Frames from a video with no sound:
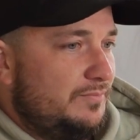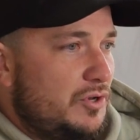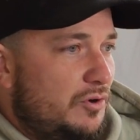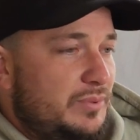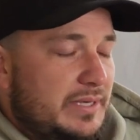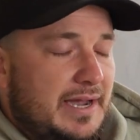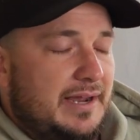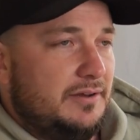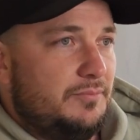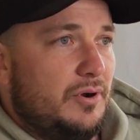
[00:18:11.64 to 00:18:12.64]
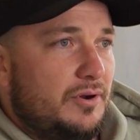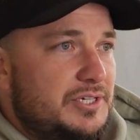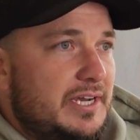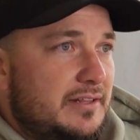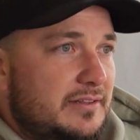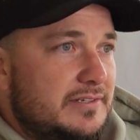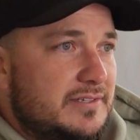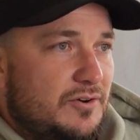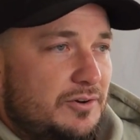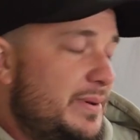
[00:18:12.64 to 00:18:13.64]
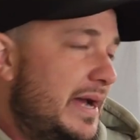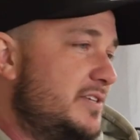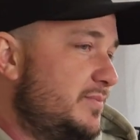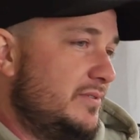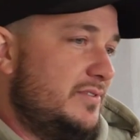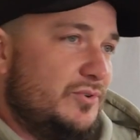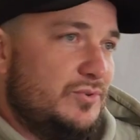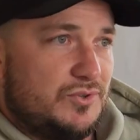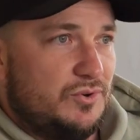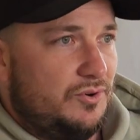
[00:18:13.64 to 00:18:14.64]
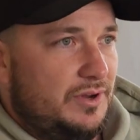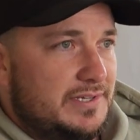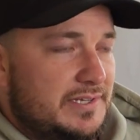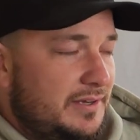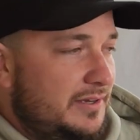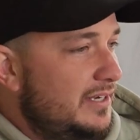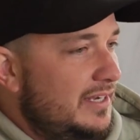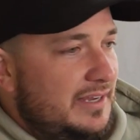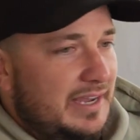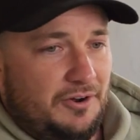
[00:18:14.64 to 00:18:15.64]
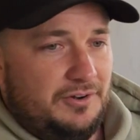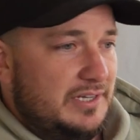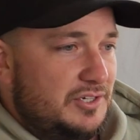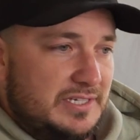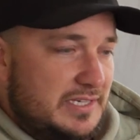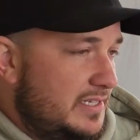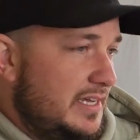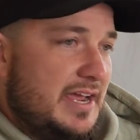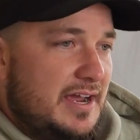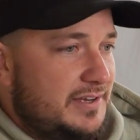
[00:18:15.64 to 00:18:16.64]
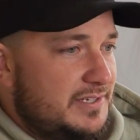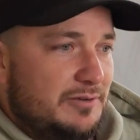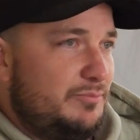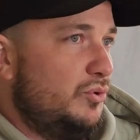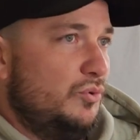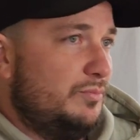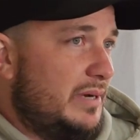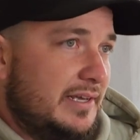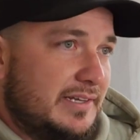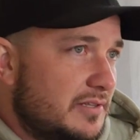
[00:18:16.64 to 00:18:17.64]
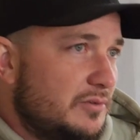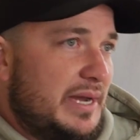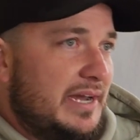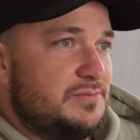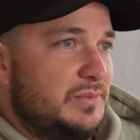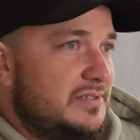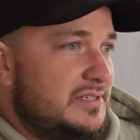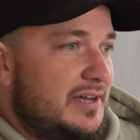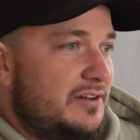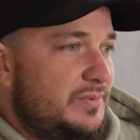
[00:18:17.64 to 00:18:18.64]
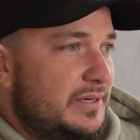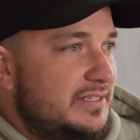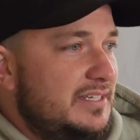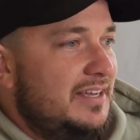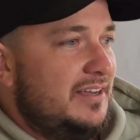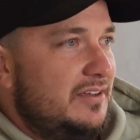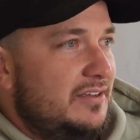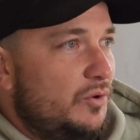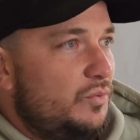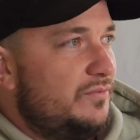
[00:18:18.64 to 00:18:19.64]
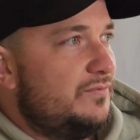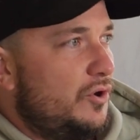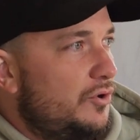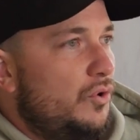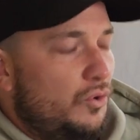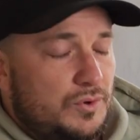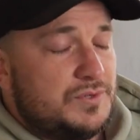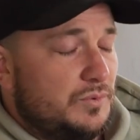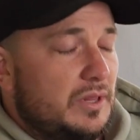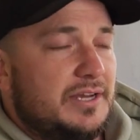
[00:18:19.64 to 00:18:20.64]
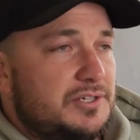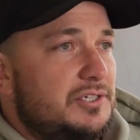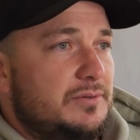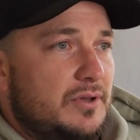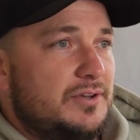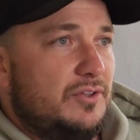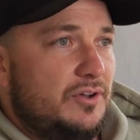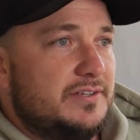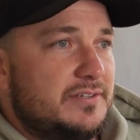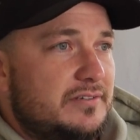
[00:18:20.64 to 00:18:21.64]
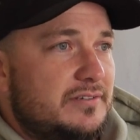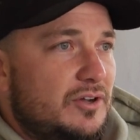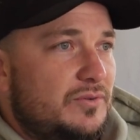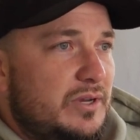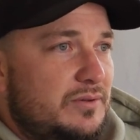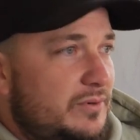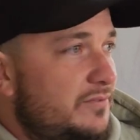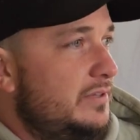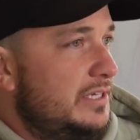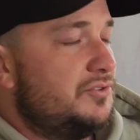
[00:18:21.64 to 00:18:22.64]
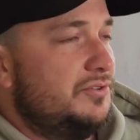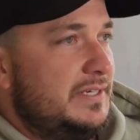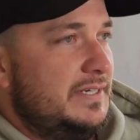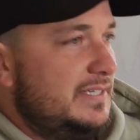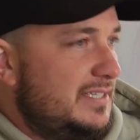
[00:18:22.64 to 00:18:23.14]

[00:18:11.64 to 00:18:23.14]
complicated project that's got a basement, 2 stories, and a heritage existing house and a pool abutting to the basement stuff. But we've got an awesome relationship with those clients. Like we've literally,